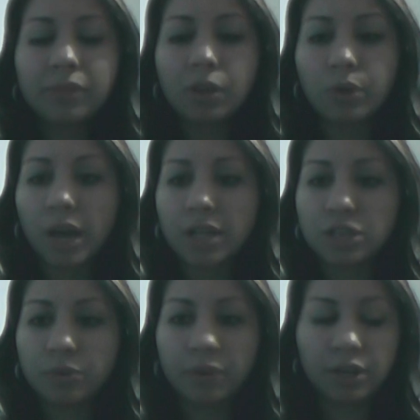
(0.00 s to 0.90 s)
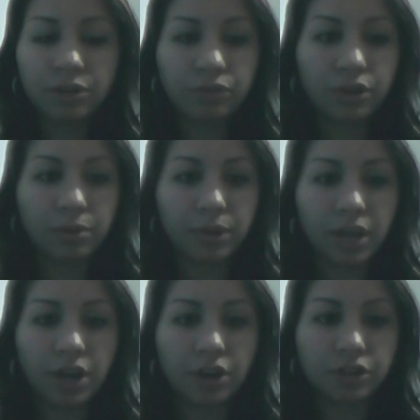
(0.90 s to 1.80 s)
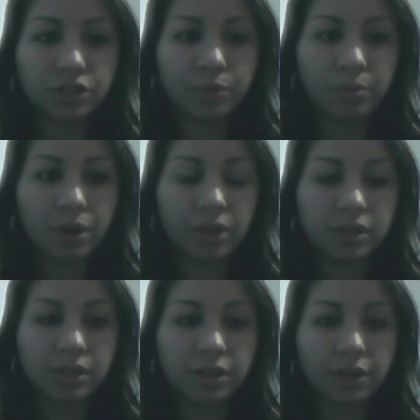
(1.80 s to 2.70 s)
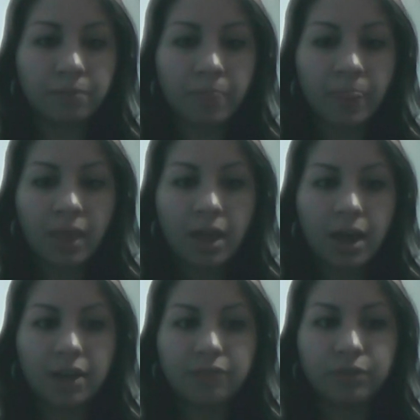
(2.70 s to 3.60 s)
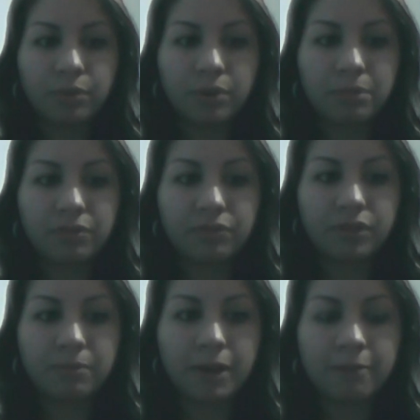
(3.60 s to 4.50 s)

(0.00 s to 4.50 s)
Okay, so we need to figure out what character we want here. I definitely want to be a female.